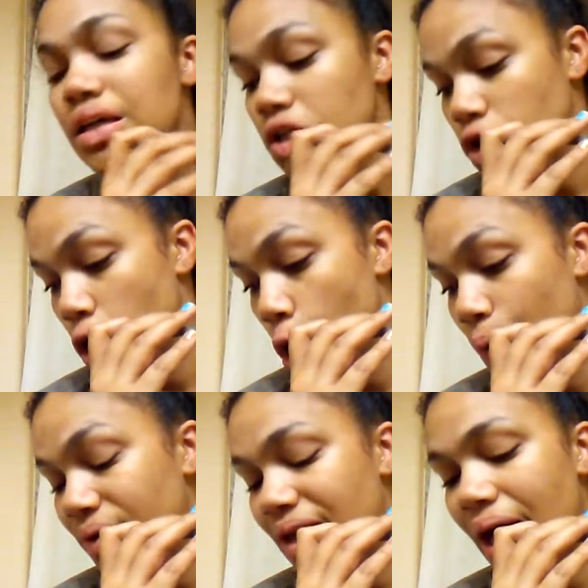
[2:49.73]

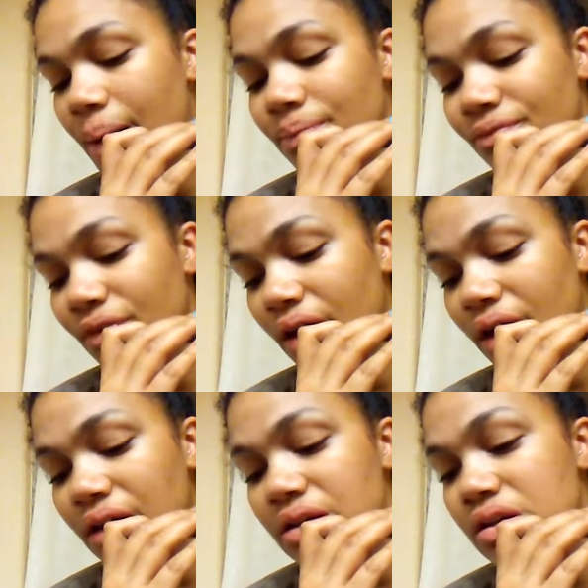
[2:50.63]
Sorry I'm
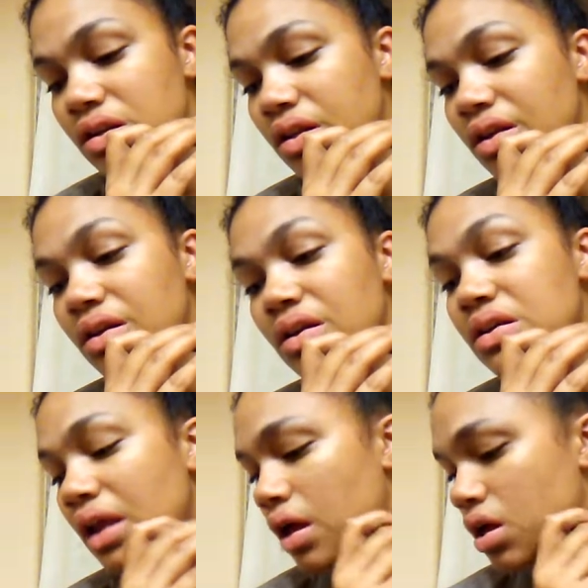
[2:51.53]

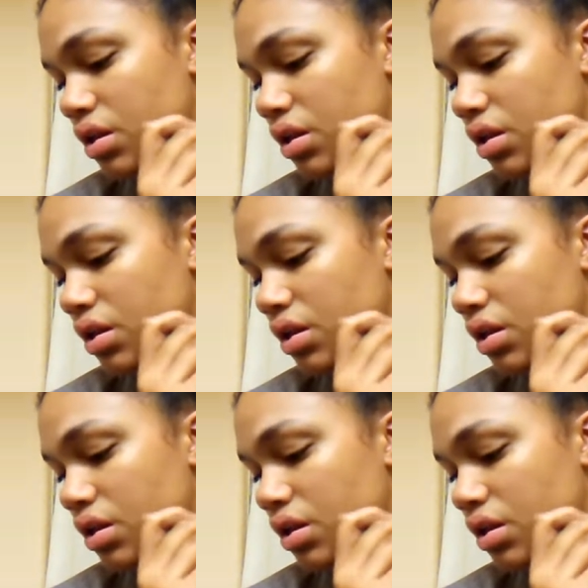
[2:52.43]
faded.